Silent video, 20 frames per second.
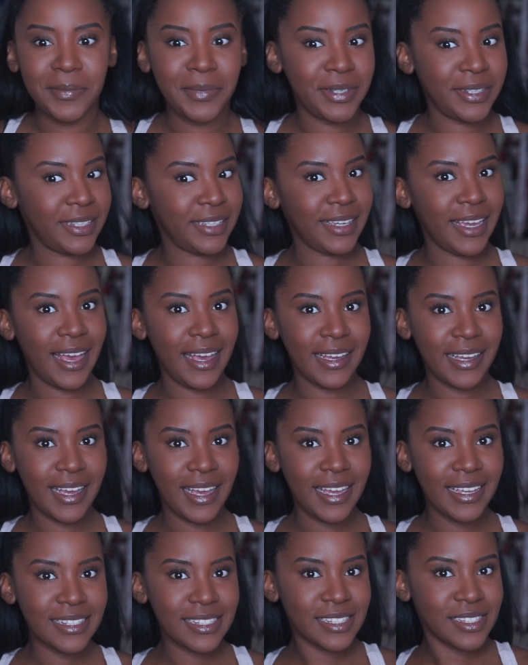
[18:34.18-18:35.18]
But yeah,
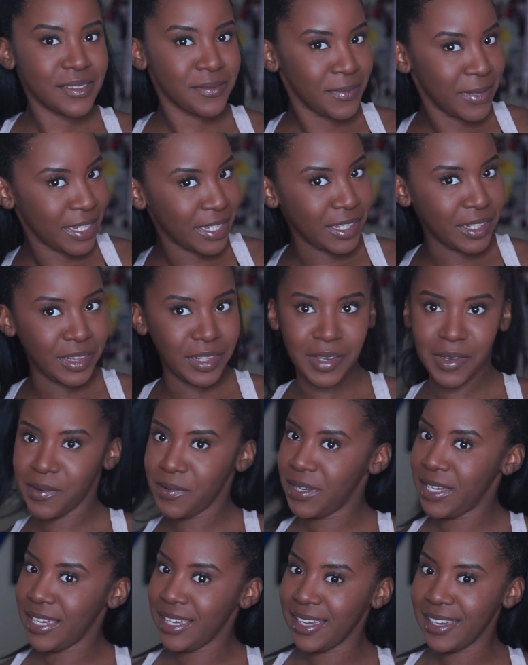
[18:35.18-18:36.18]
guys, this is my
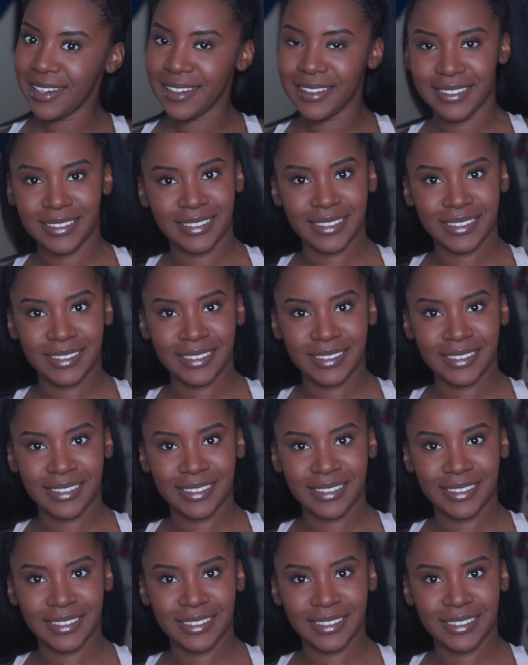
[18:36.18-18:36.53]
glowy